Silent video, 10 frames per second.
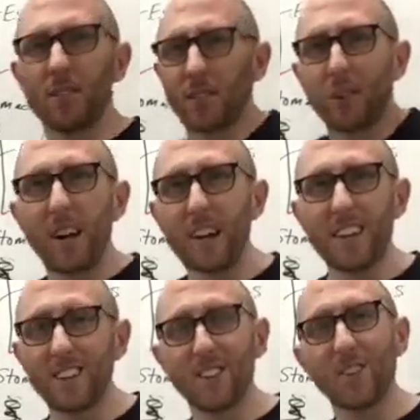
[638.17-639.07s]

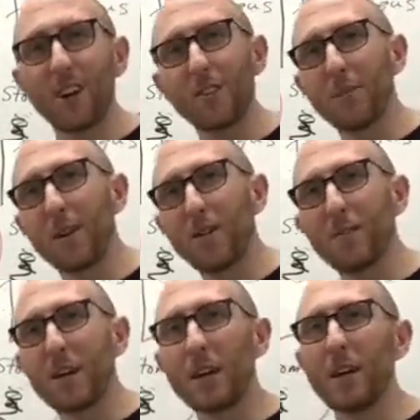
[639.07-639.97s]
crayons or whatever it might
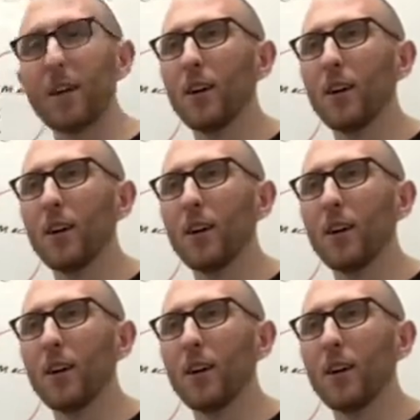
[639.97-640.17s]
be,